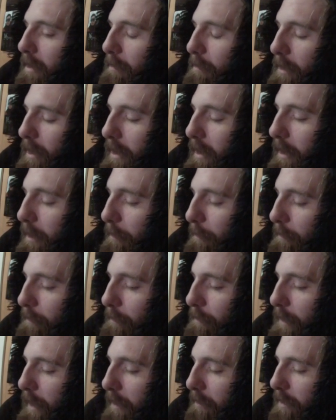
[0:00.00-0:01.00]
But um,
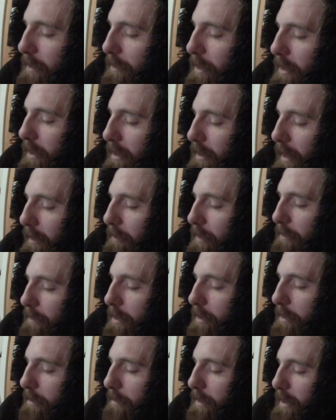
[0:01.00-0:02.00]
I've never I've never
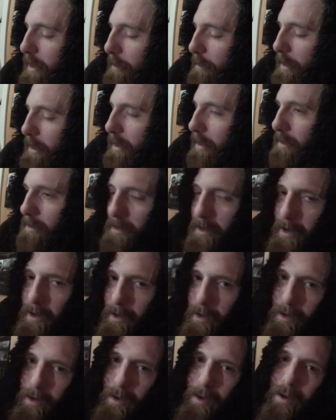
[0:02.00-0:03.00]
heard of it coming out in
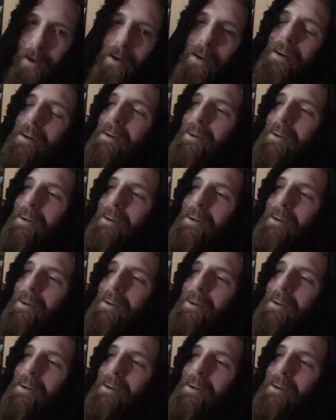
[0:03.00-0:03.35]
like uh